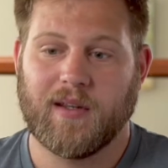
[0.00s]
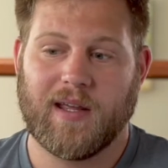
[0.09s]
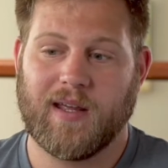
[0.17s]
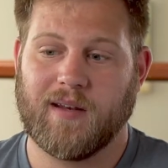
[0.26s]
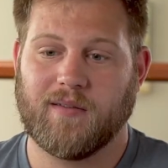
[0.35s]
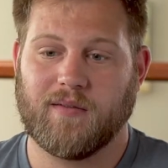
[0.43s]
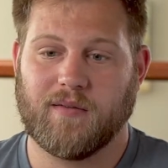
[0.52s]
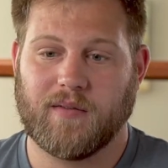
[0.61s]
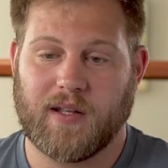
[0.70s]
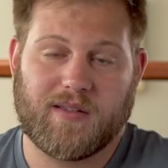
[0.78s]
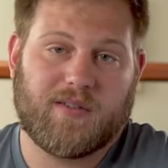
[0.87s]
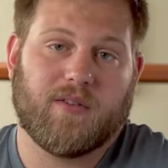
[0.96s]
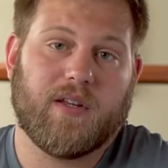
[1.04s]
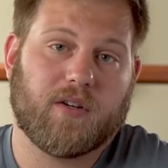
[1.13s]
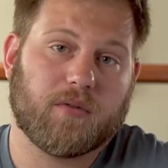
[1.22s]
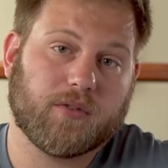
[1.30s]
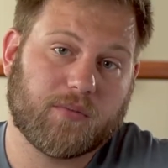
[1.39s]
and it's still
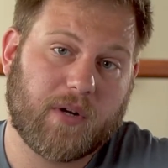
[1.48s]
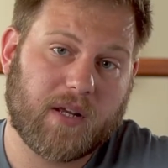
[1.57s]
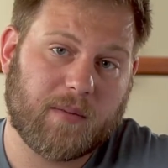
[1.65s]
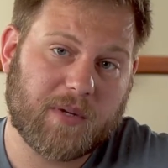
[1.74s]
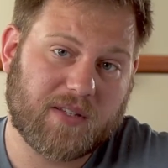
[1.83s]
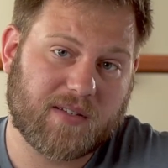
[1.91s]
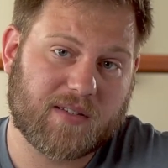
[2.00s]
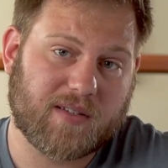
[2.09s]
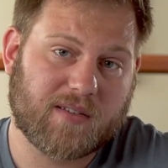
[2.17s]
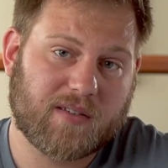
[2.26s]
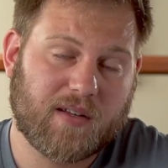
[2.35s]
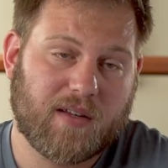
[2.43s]
integral to running businesses.